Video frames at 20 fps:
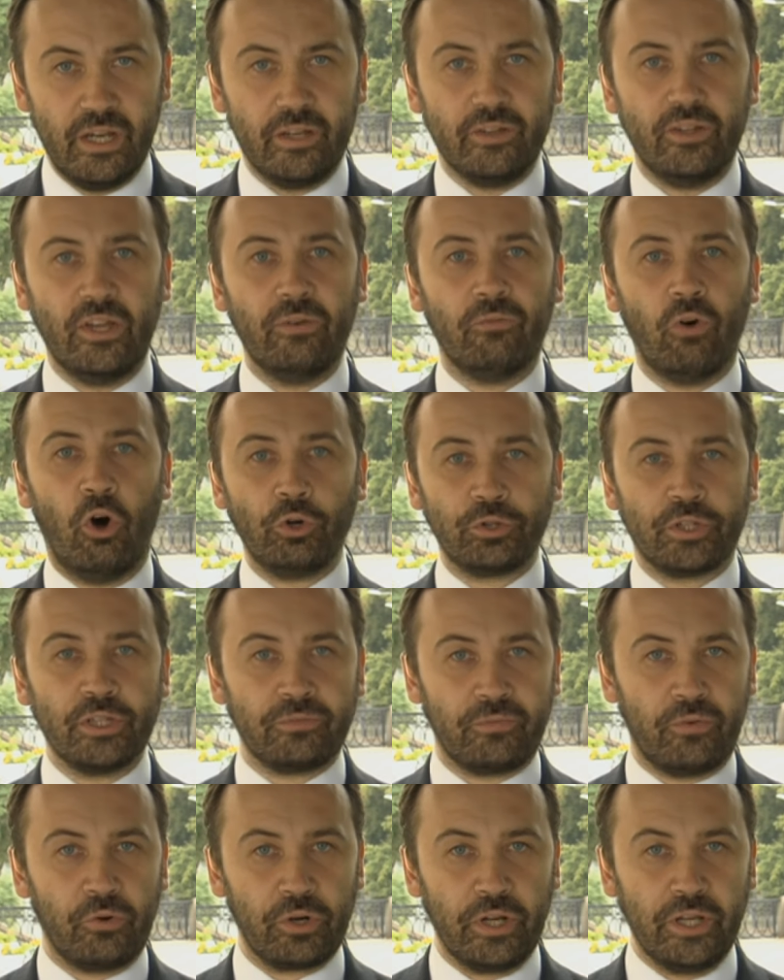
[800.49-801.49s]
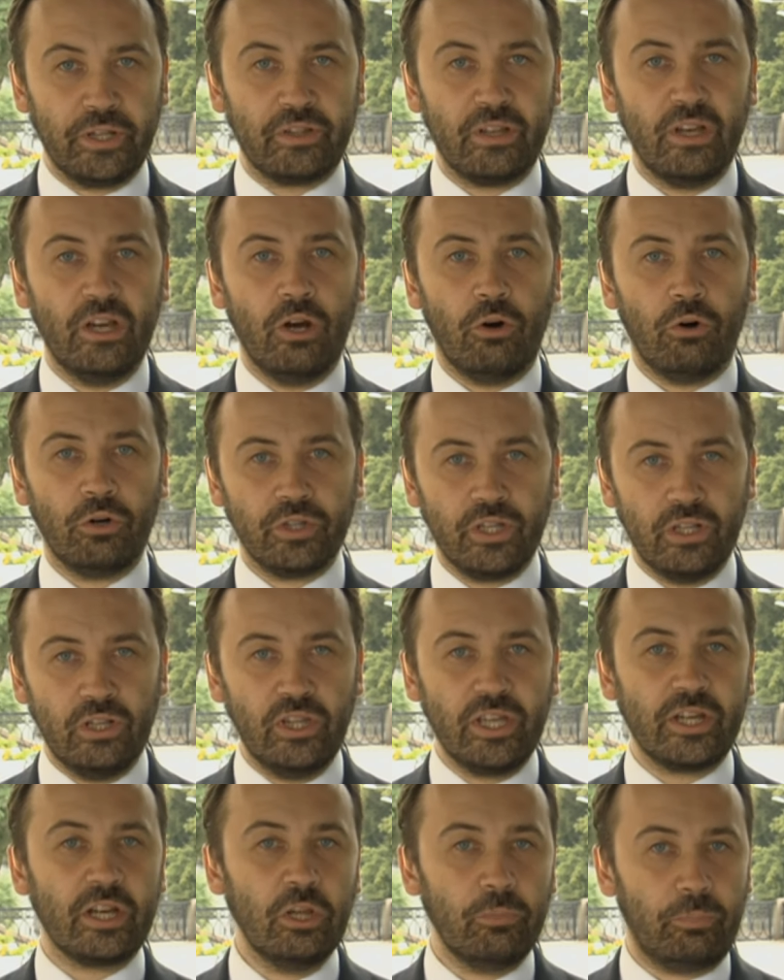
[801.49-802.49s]
They voted for it on a
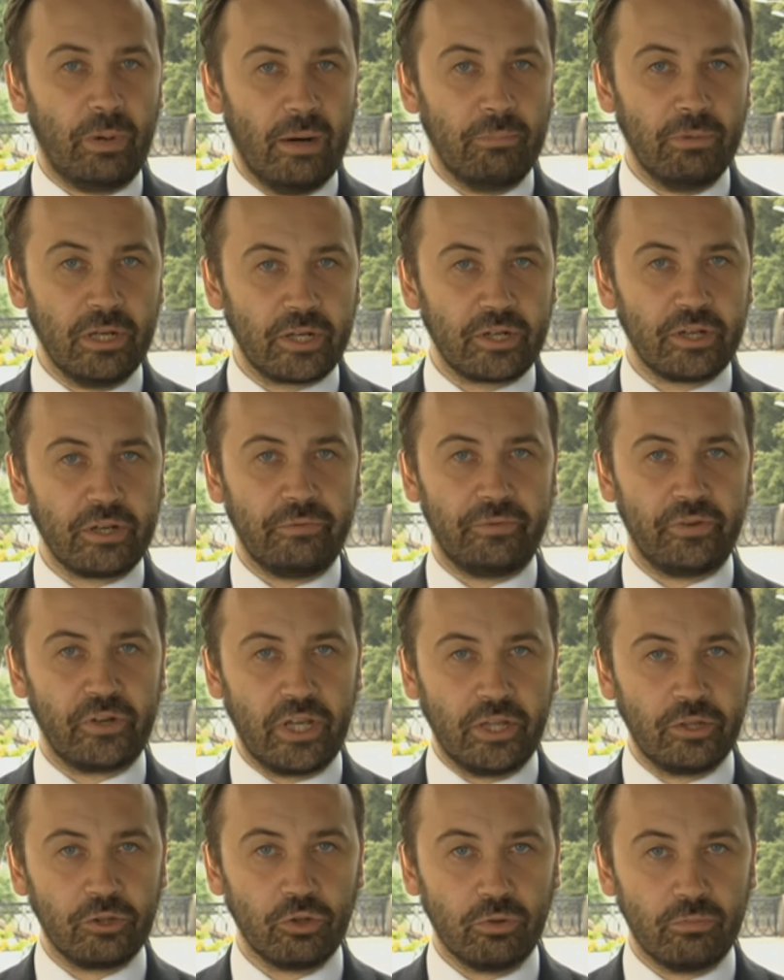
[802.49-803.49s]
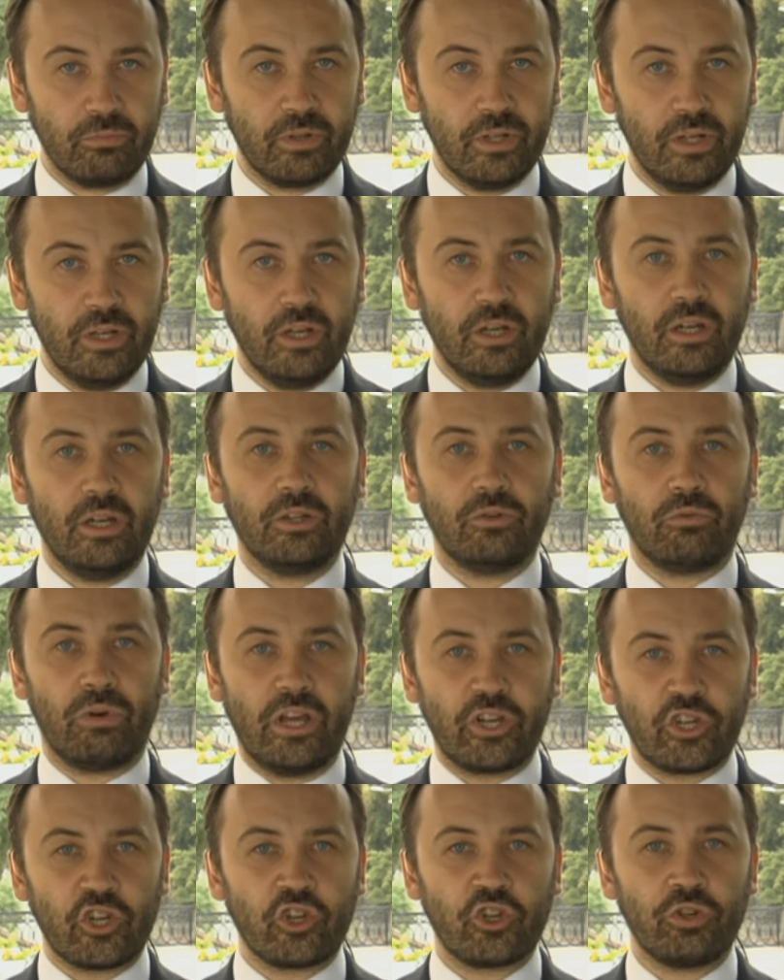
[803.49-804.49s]
legal public referendum and
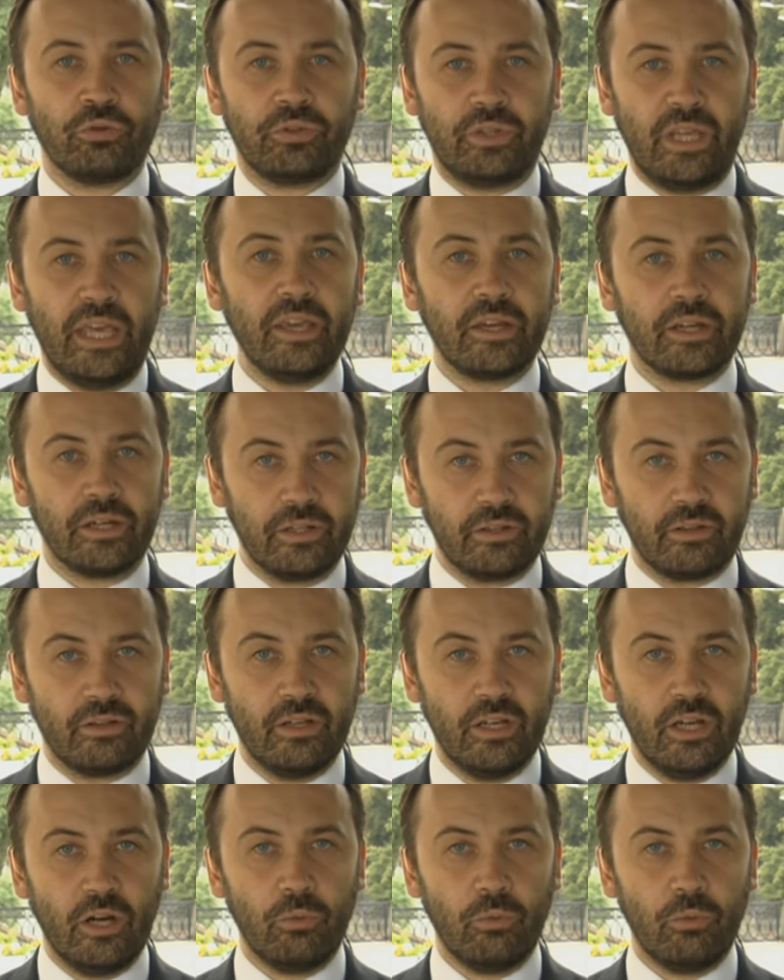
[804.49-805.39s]
Russia should take it.